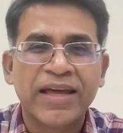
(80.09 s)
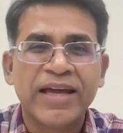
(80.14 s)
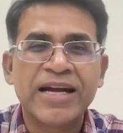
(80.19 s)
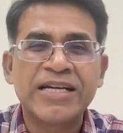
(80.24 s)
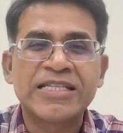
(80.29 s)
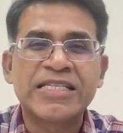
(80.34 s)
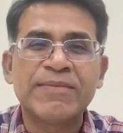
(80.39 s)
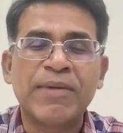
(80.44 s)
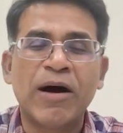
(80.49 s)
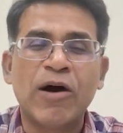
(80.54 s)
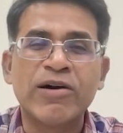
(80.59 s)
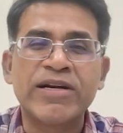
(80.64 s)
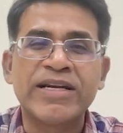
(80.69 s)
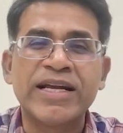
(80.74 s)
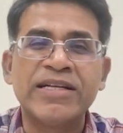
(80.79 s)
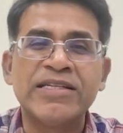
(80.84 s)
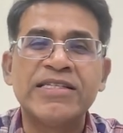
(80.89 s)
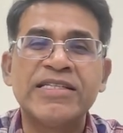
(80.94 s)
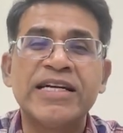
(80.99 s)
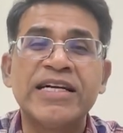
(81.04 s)
It's about
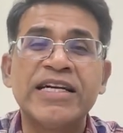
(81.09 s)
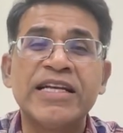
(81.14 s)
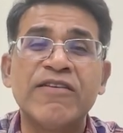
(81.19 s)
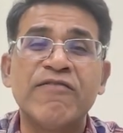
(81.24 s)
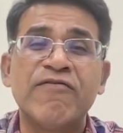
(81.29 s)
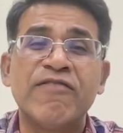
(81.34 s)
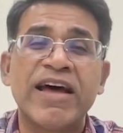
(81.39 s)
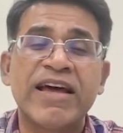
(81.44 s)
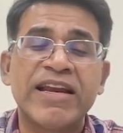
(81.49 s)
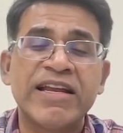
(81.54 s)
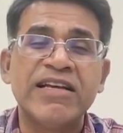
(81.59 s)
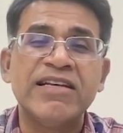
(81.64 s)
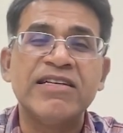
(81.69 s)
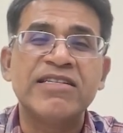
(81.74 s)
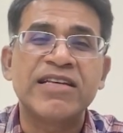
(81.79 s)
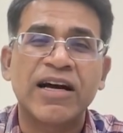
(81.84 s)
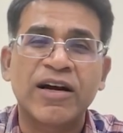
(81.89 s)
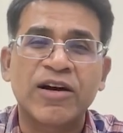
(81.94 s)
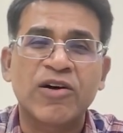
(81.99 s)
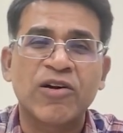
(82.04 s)
density
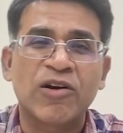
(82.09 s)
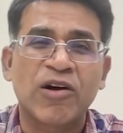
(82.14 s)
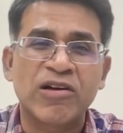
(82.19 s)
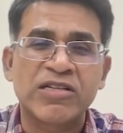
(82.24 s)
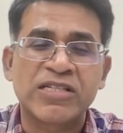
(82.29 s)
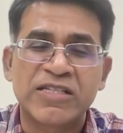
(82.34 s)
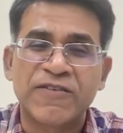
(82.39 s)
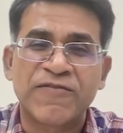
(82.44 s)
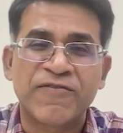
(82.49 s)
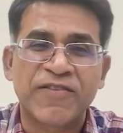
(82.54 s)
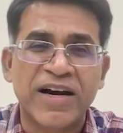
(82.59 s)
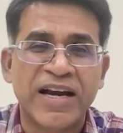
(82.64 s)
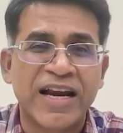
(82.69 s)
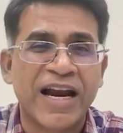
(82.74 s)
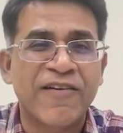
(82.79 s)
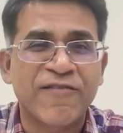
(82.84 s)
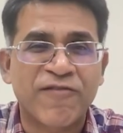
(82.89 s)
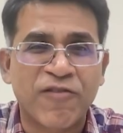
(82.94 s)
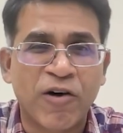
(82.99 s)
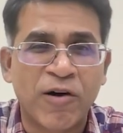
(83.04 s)
varies across different
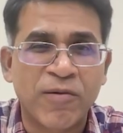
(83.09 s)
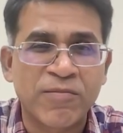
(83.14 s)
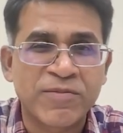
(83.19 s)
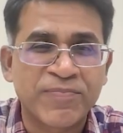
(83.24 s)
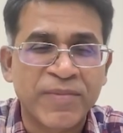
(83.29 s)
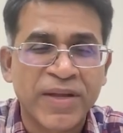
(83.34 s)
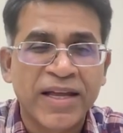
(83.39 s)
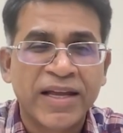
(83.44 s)
landforms.